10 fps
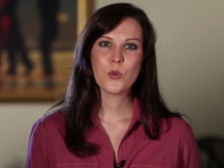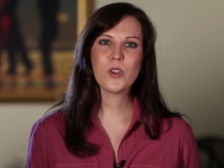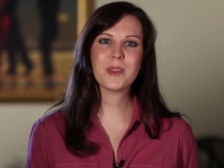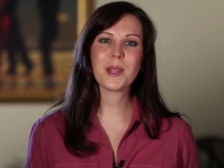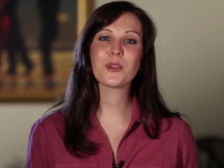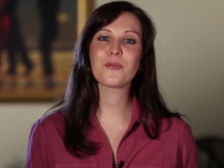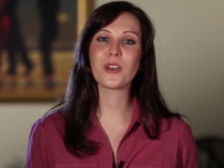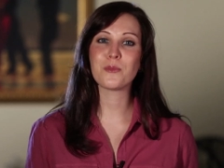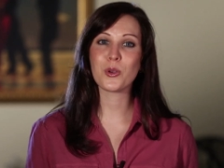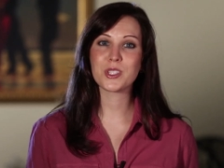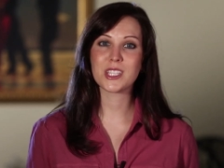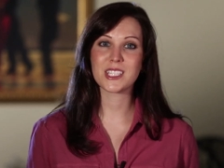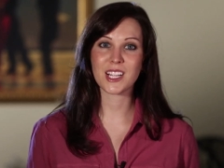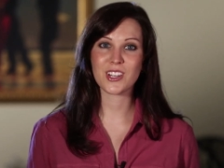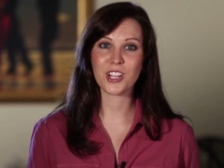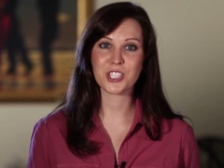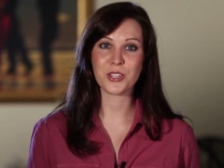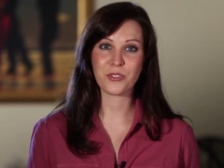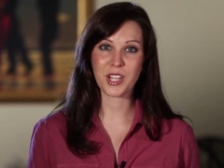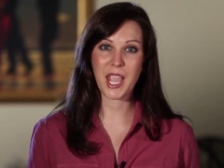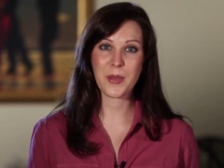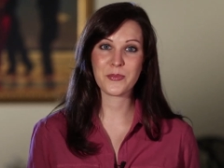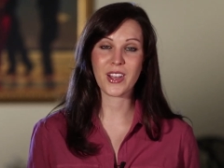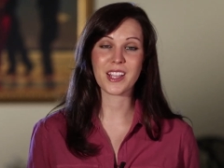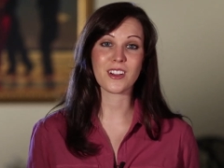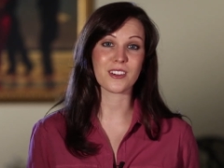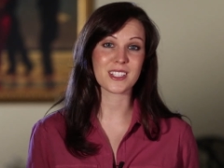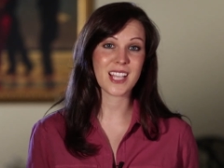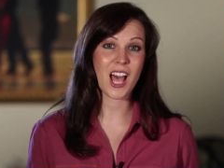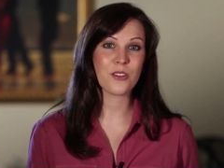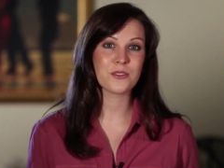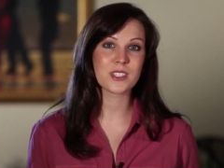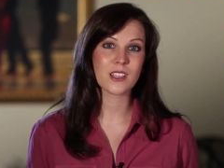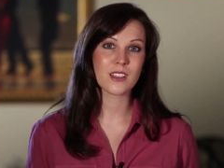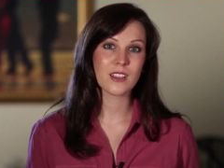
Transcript: We've been able to fund most of the technology for CamFind ourselves,